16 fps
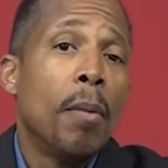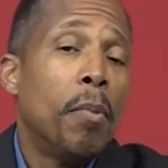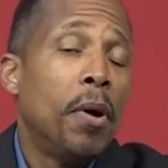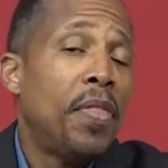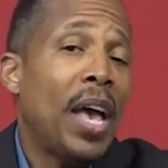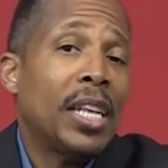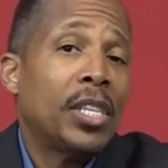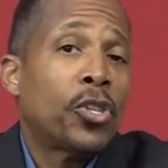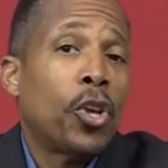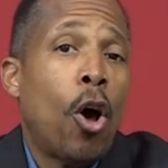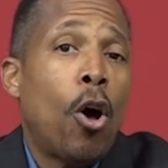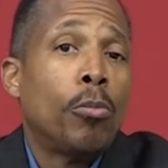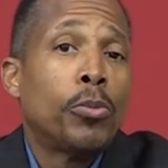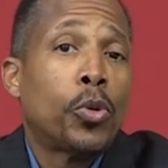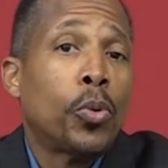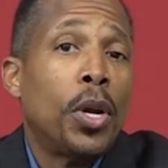But that
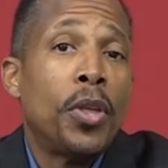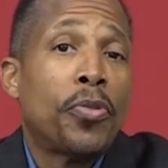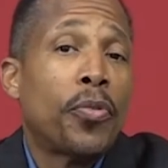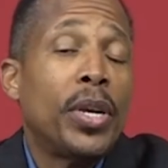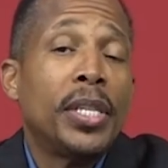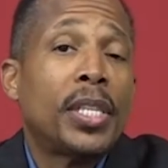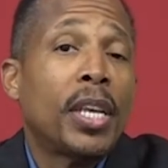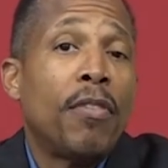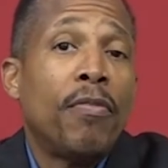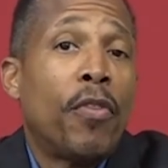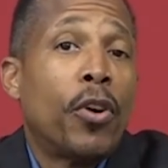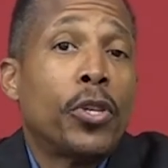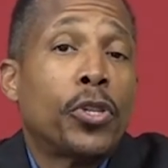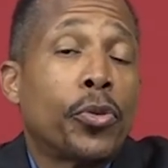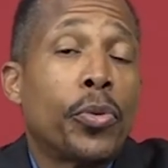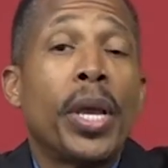Psalms 23 says,
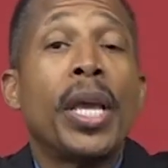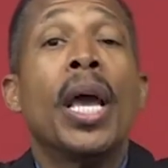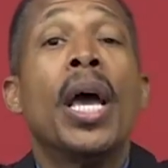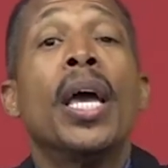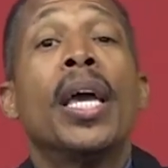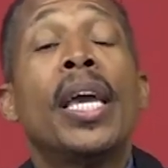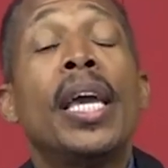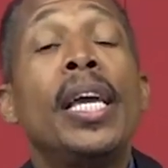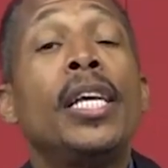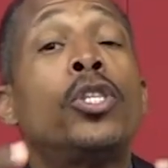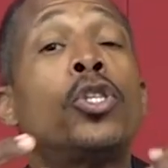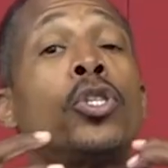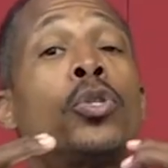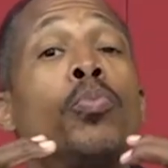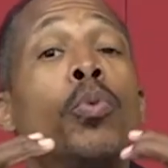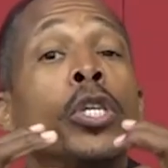verse 3, he
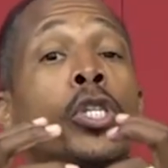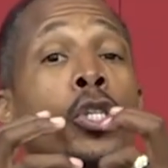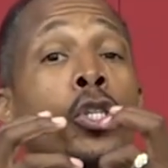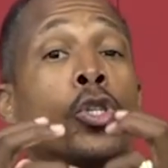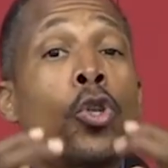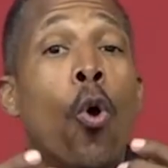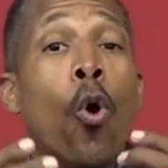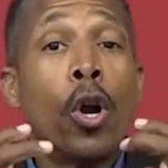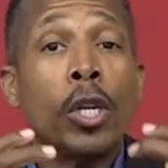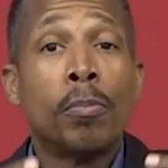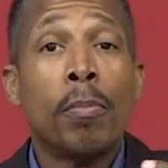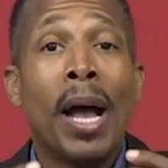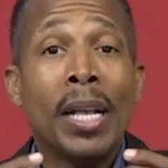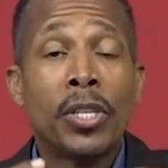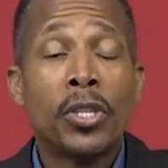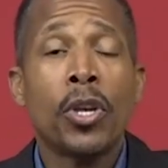restores
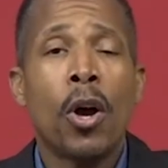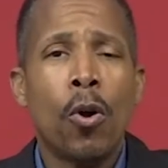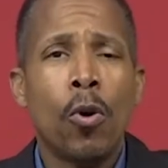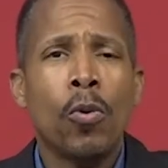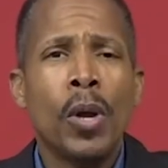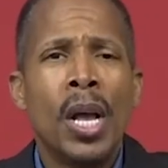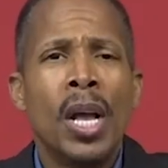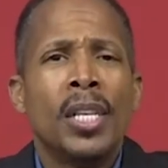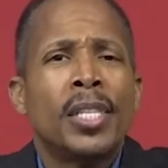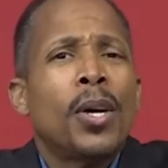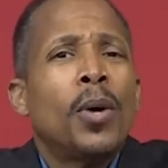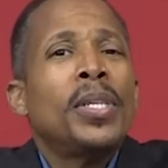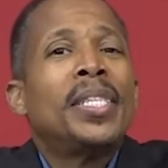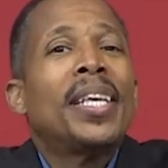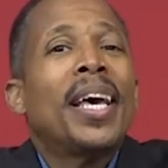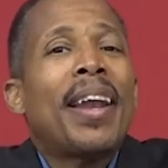my soul.
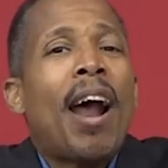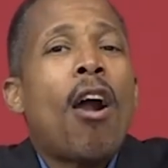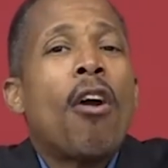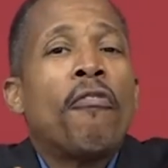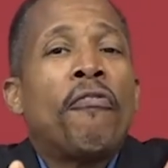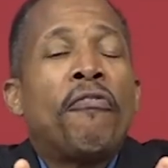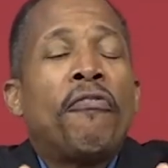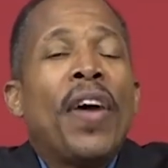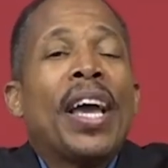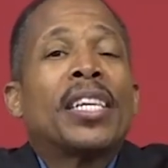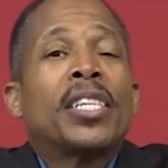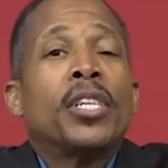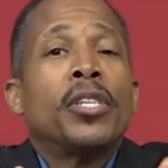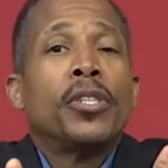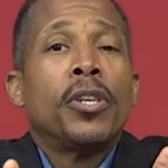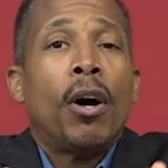So he set our
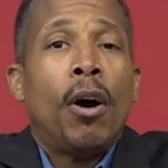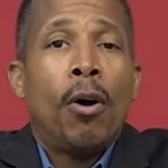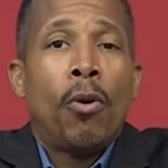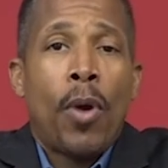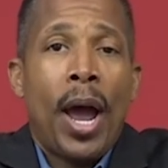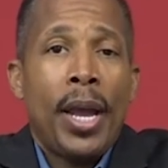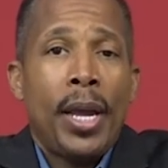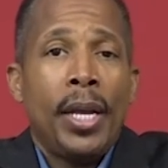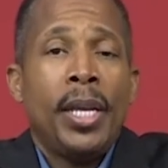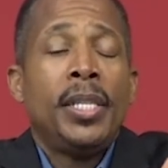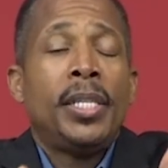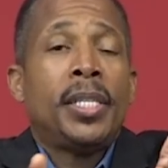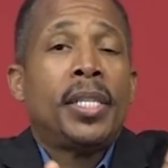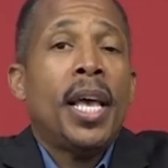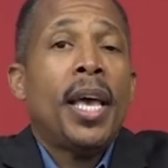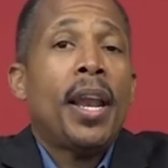affections aright. He
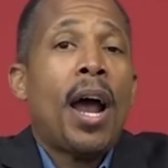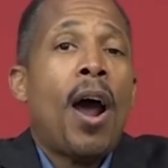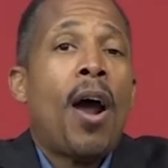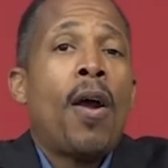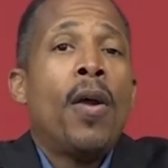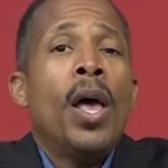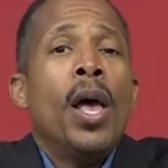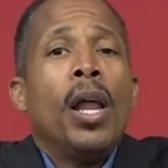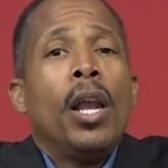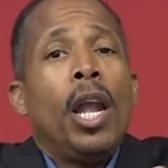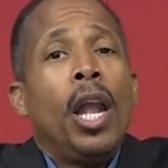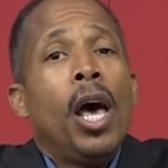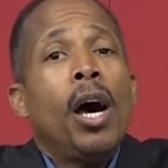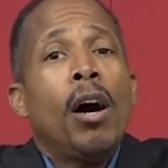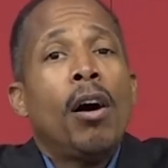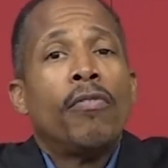set our
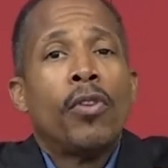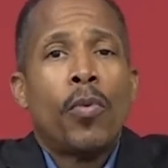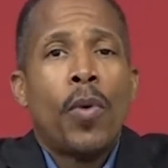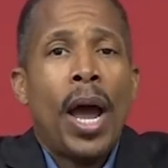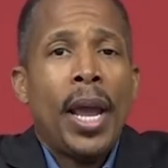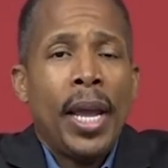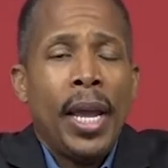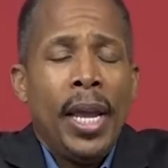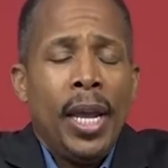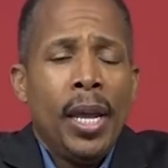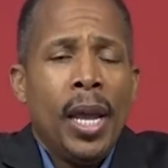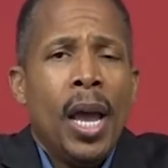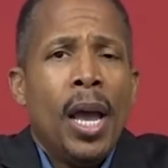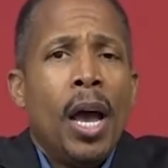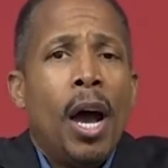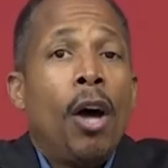love aright.
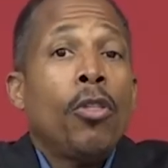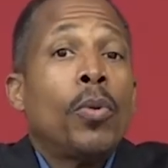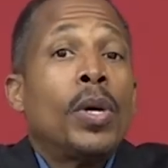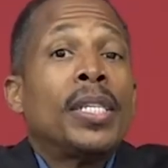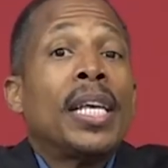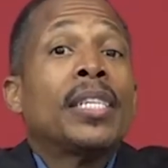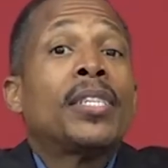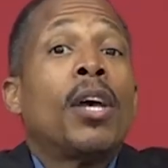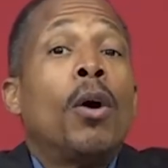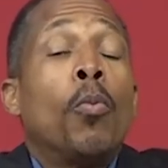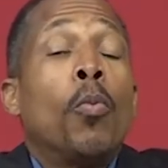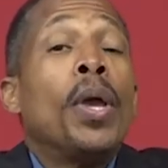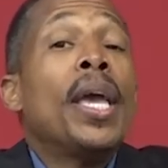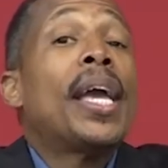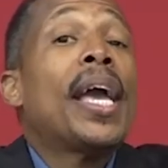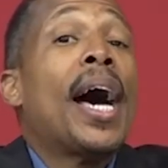He, other words, that's
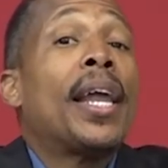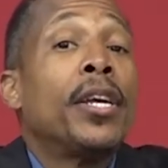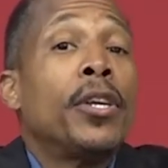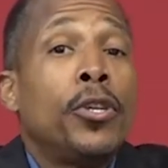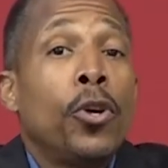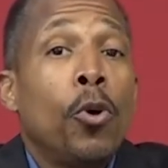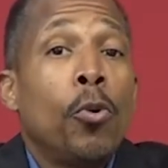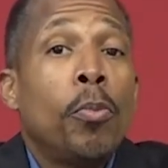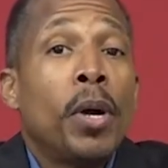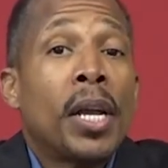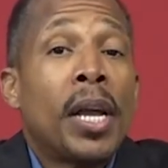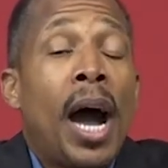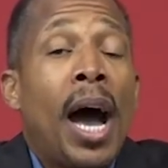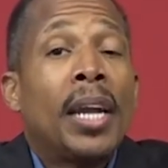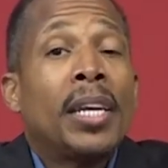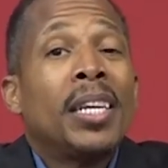something we got to do, but
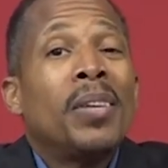God